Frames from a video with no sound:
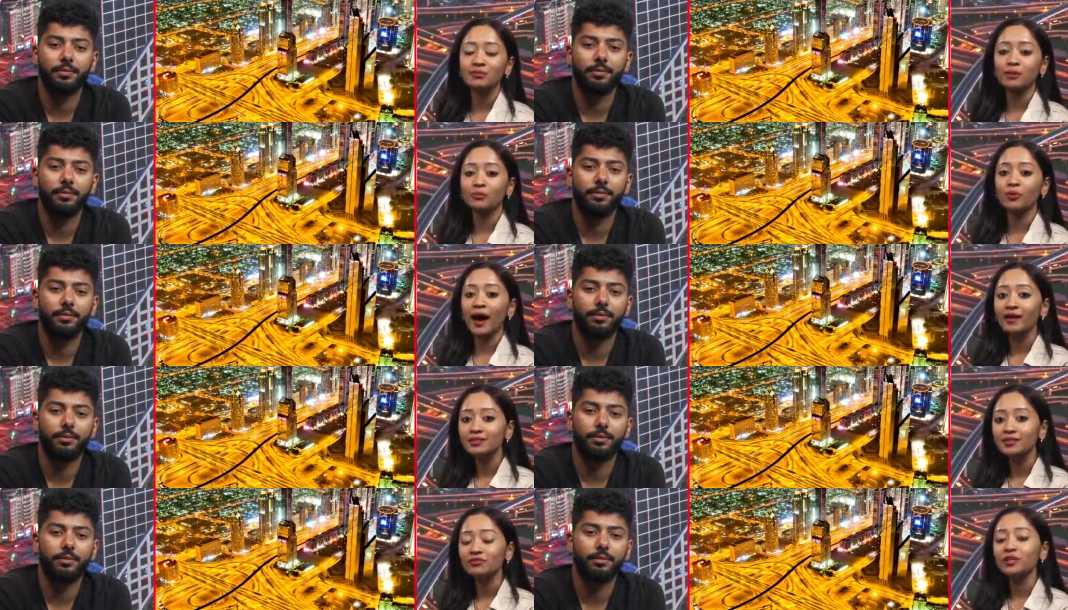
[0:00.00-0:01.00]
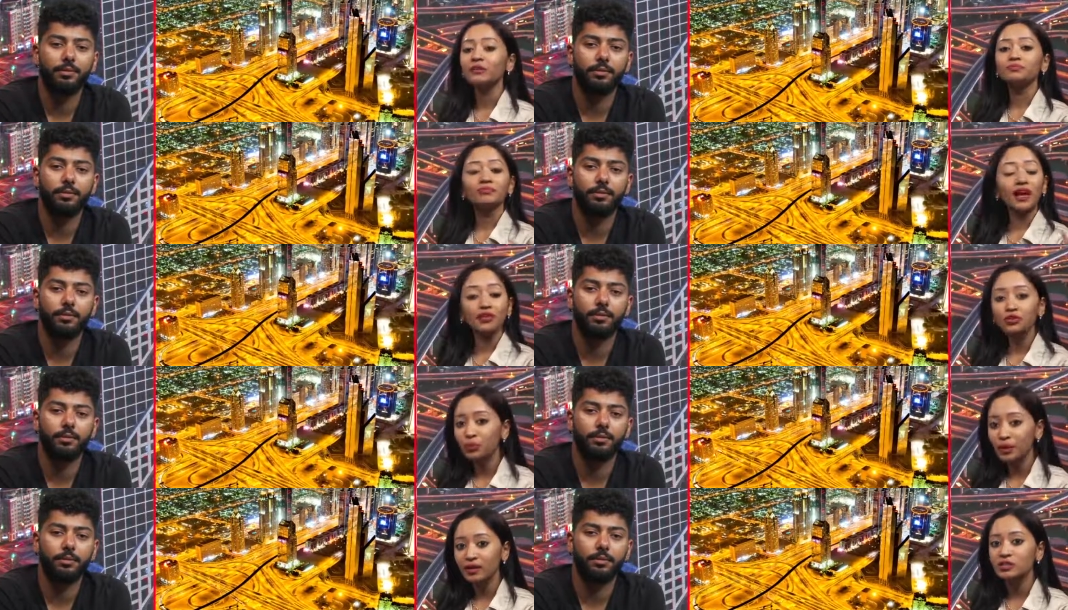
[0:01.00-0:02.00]
Speaker 1: been proactive and
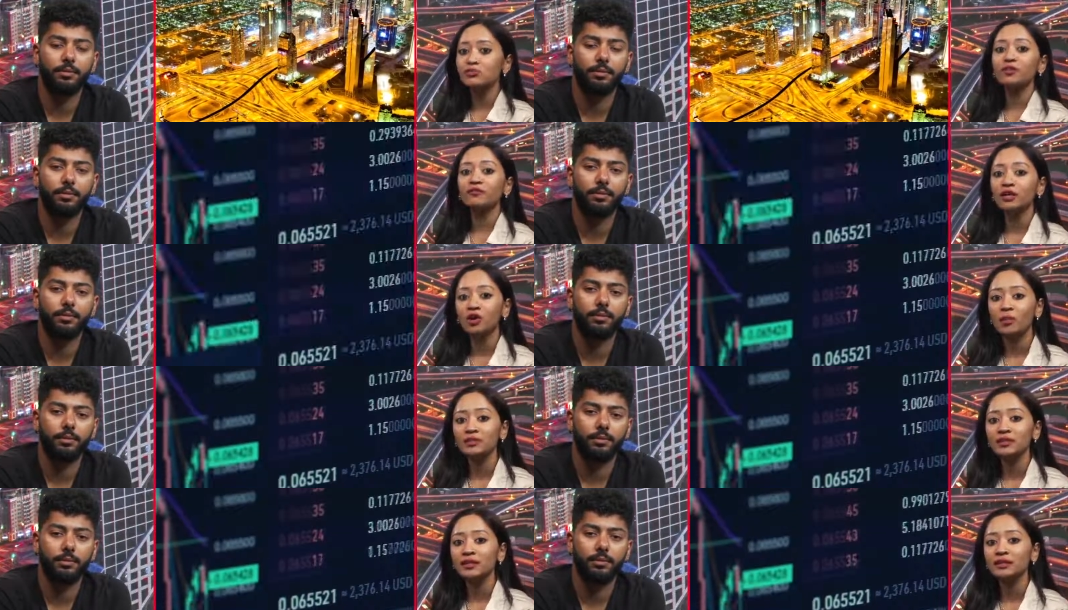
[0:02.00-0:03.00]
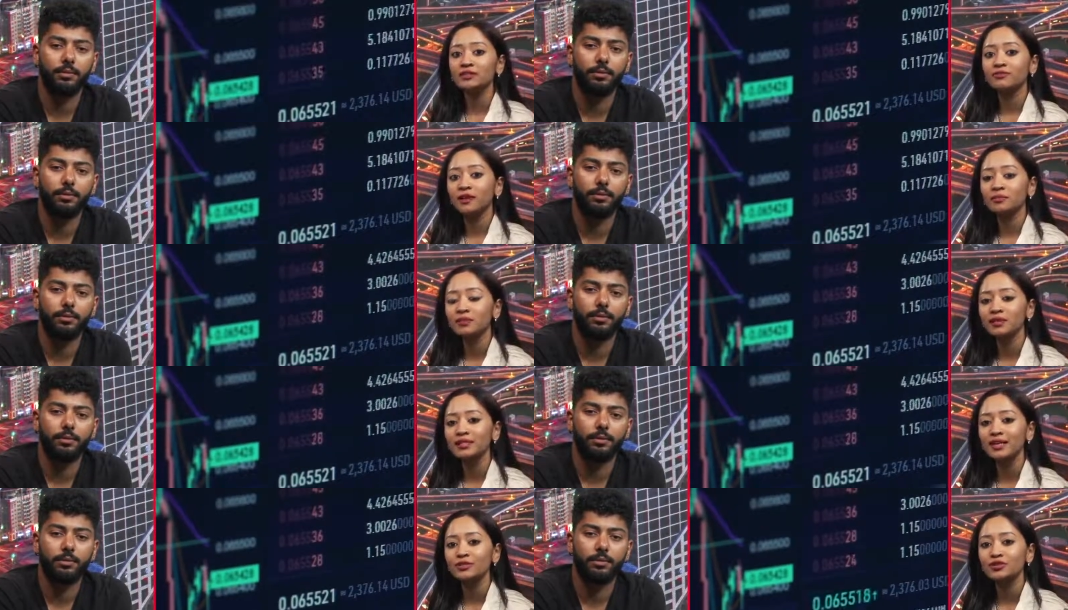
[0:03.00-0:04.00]
quick, swiftly accommodating the
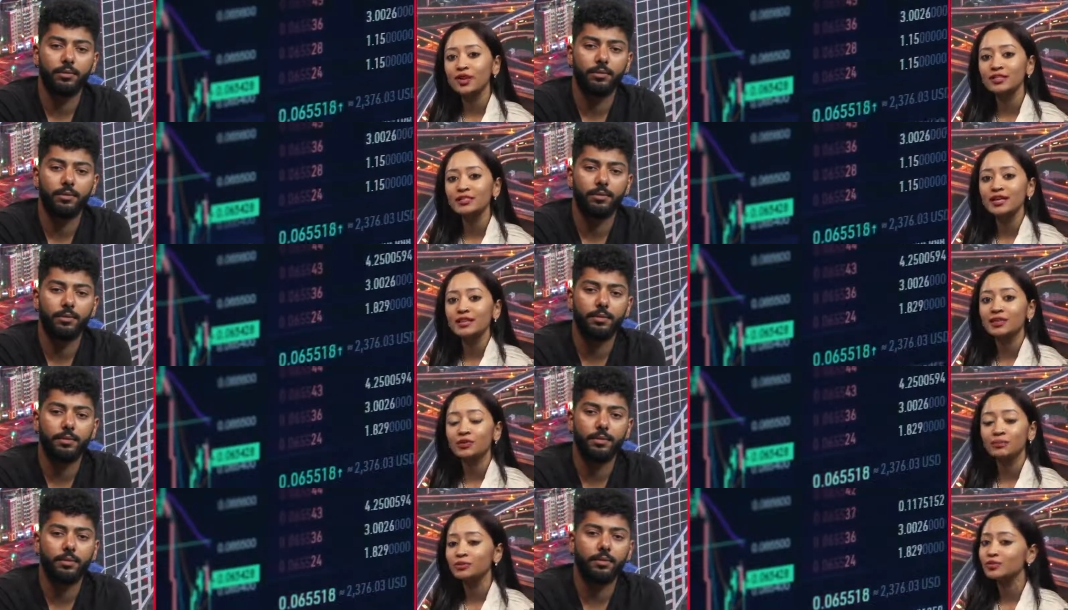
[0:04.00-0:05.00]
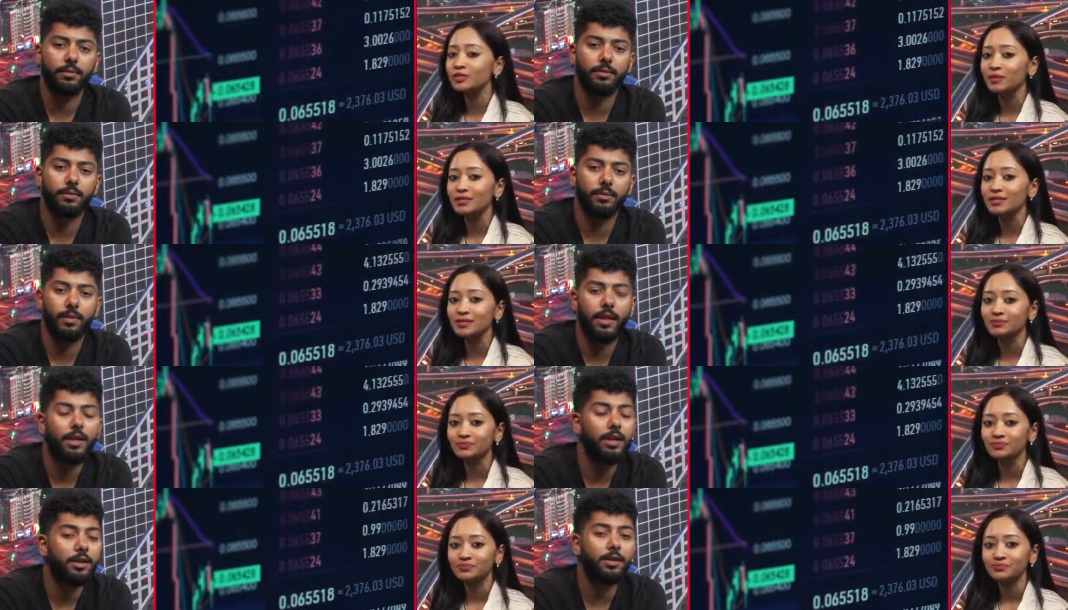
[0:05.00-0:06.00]
developments and trends in the crypto space.
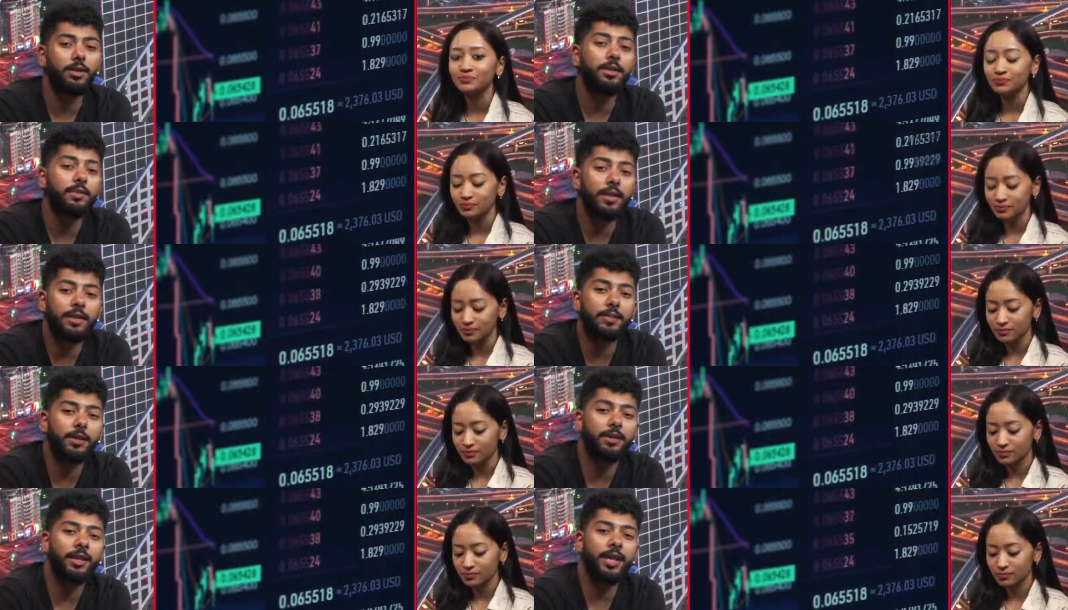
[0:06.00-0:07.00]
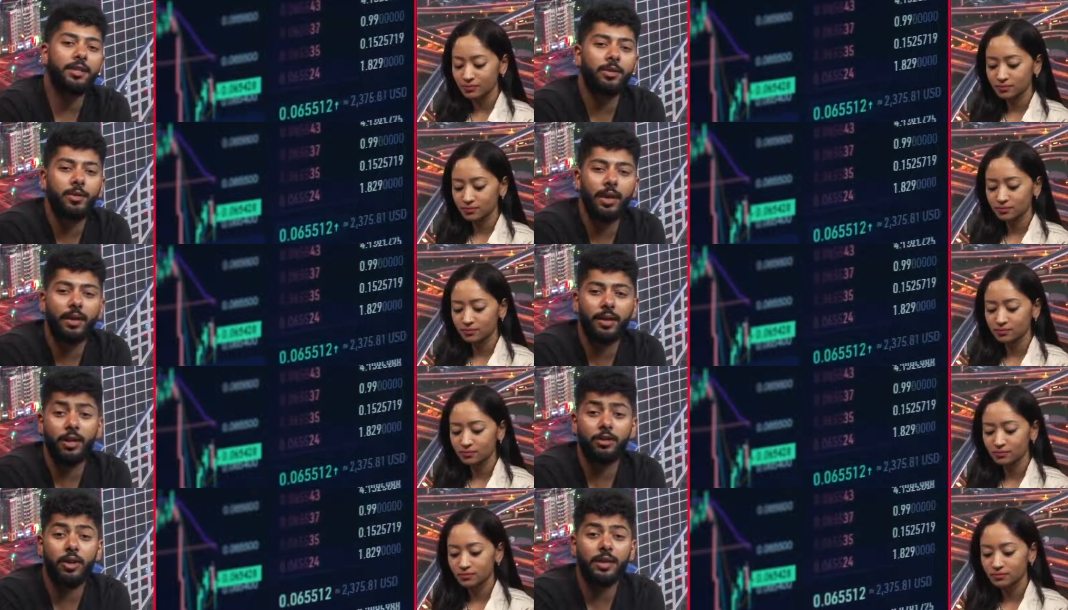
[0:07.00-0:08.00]
Speaker 2: So, this flexibility has created
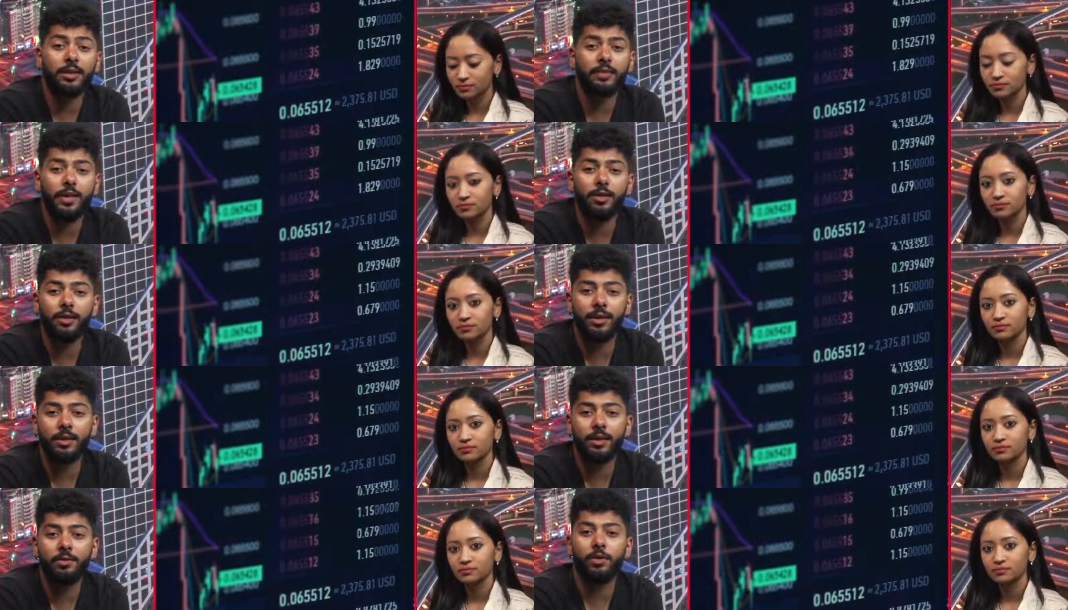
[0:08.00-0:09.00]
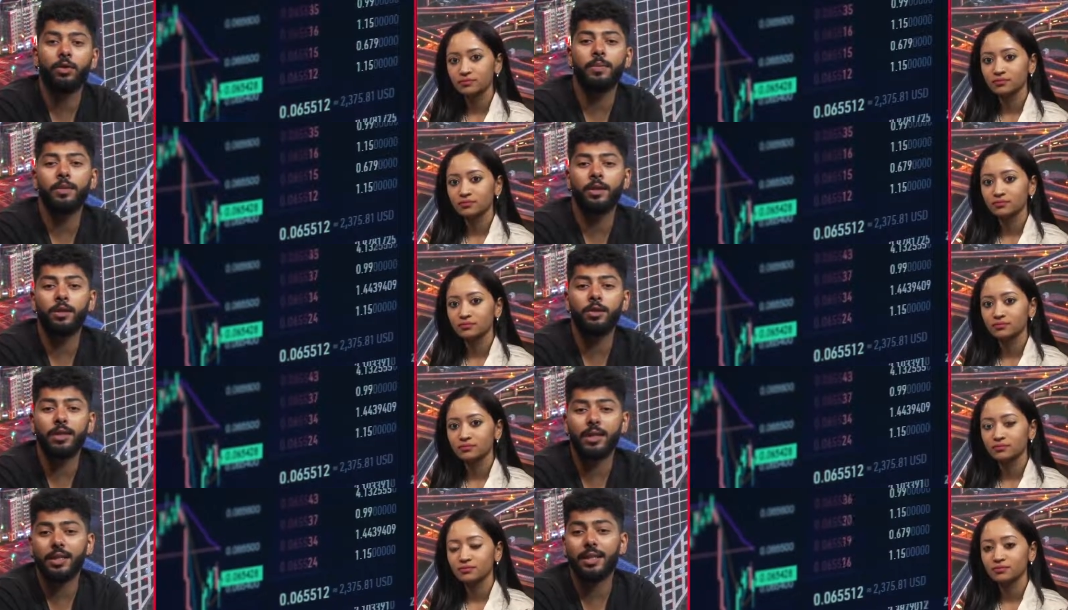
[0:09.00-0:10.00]
an attractive ecosystem for crypto
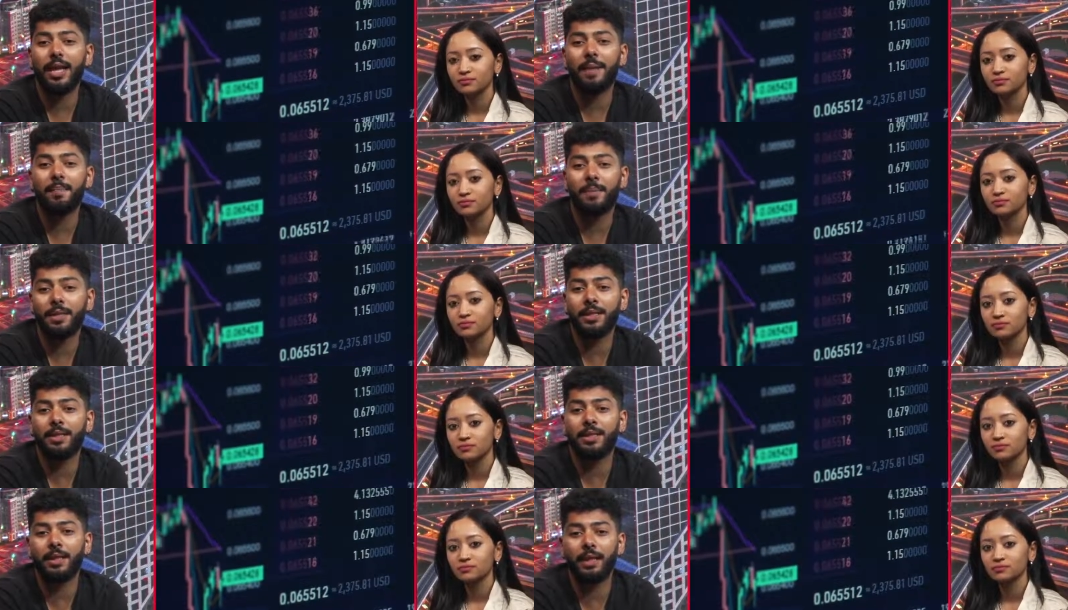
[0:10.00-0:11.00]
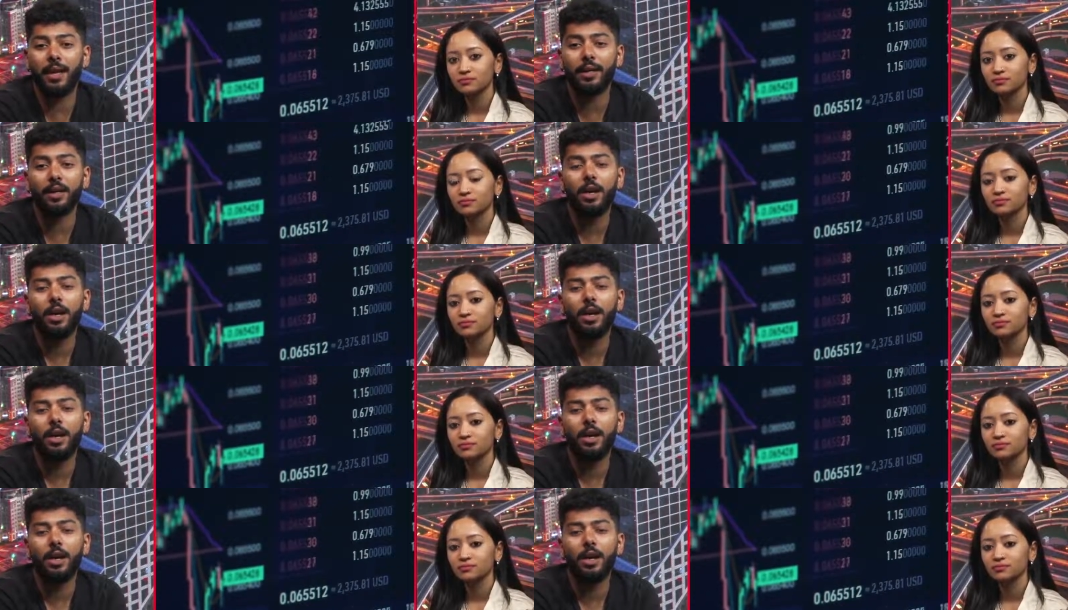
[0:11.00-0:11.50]
enthusiasts and businesses alike,